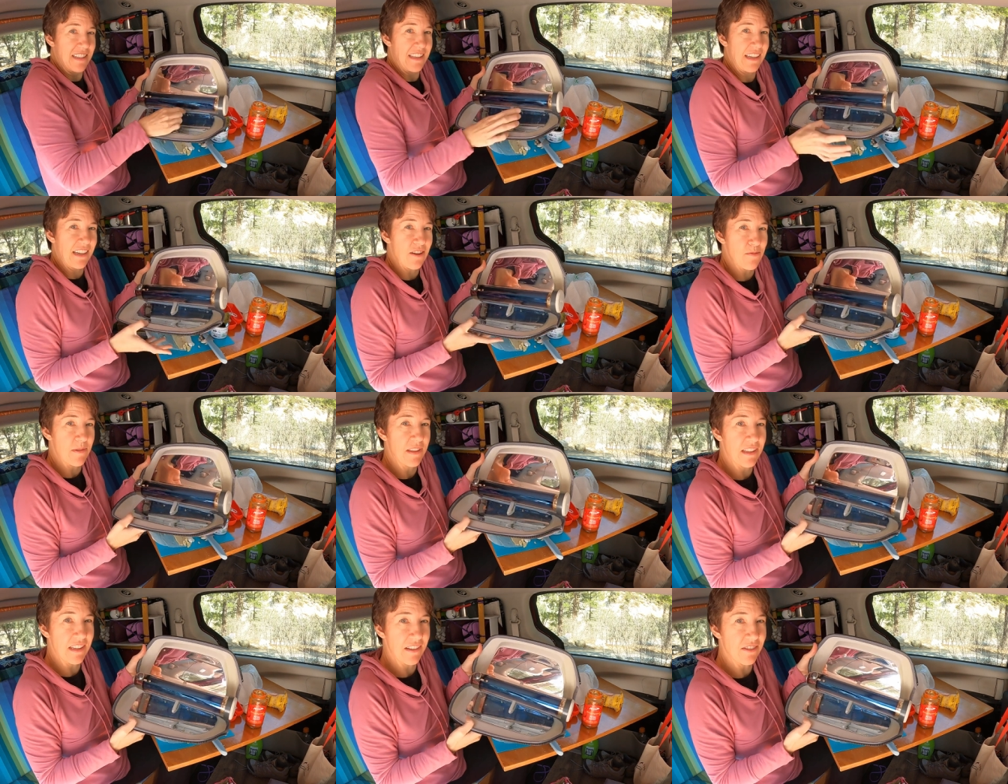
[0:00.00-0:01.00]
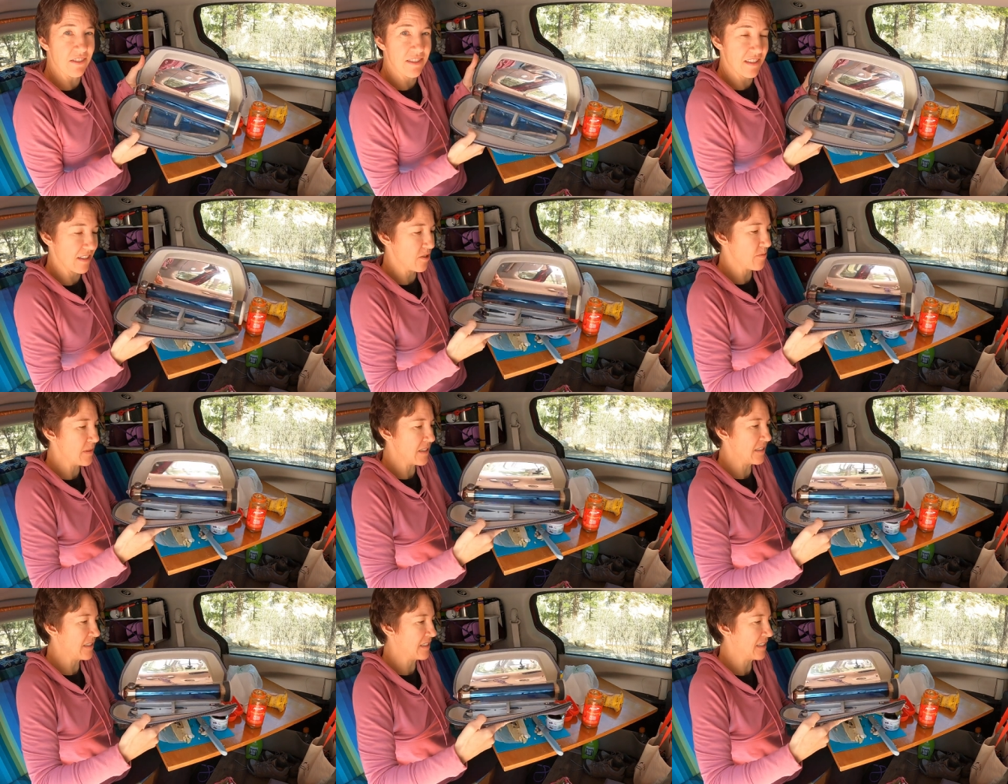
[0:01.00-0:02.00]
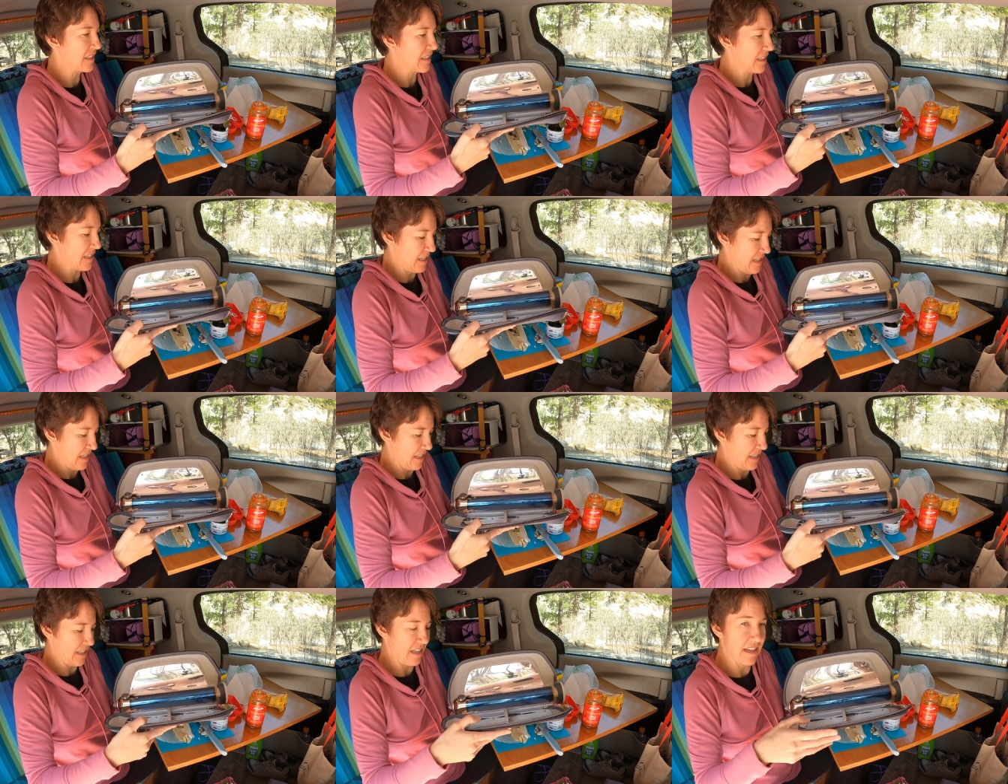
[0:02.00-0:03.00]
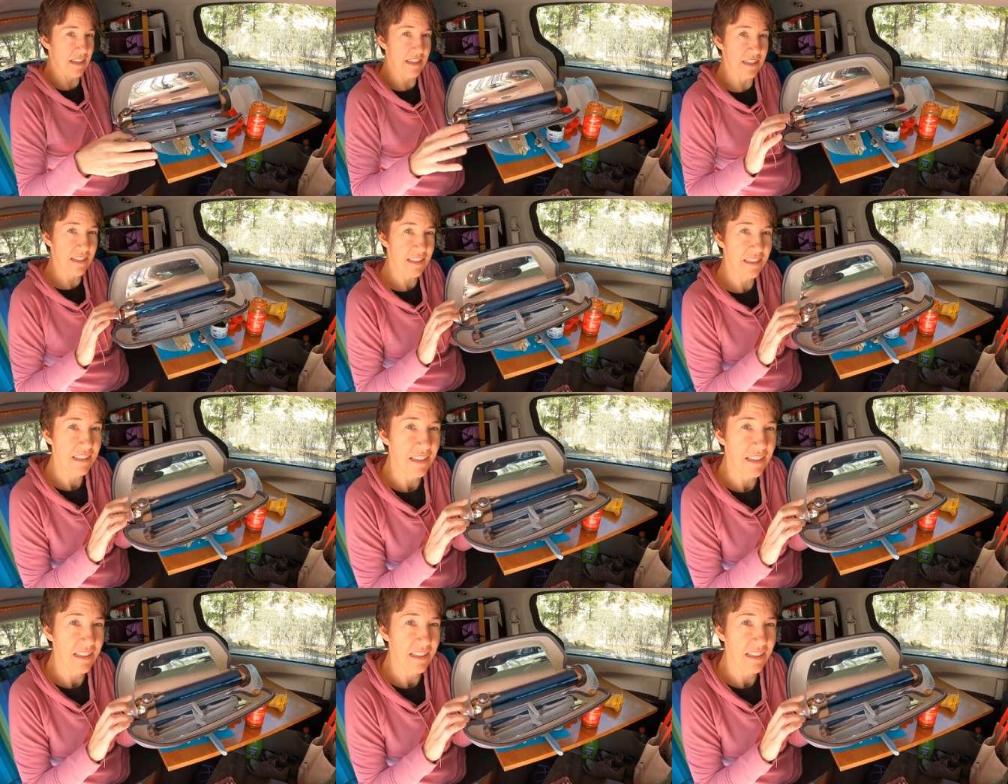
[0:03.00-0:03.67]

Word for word: thing open that holds it open. And